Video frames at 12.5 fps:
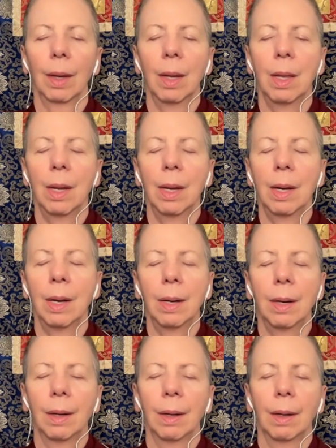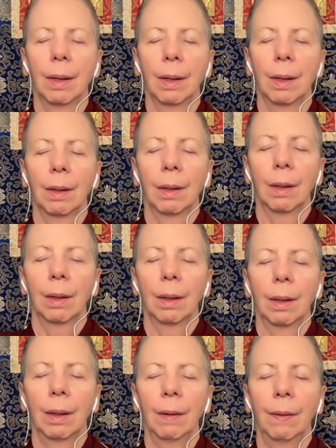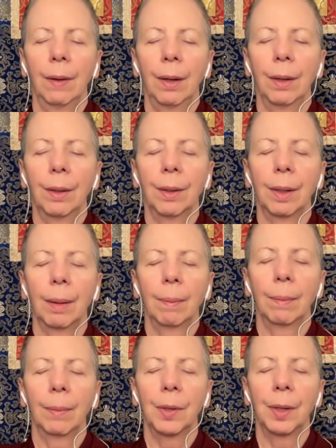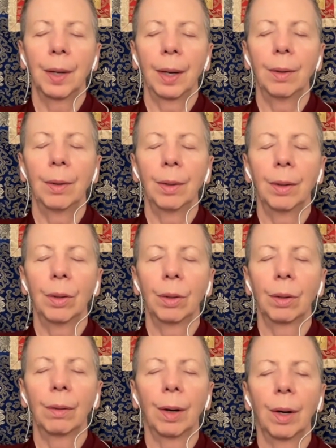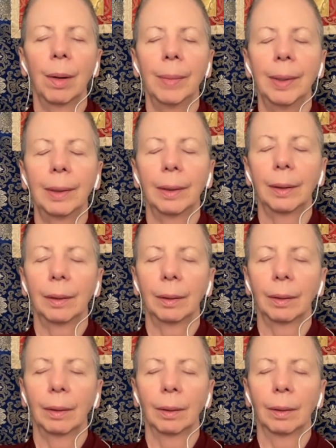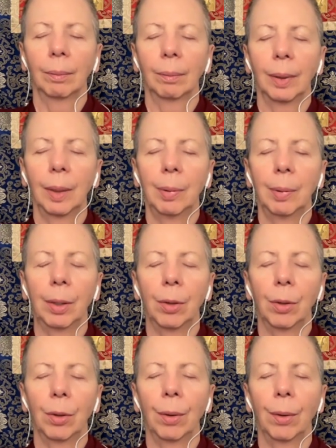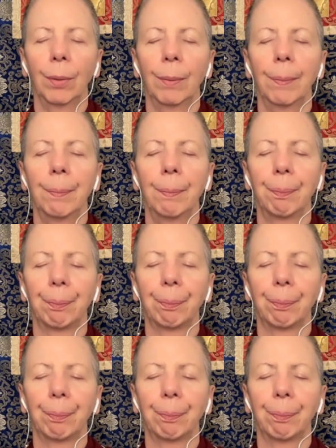And then if there are some sounds in your environment, people in your home,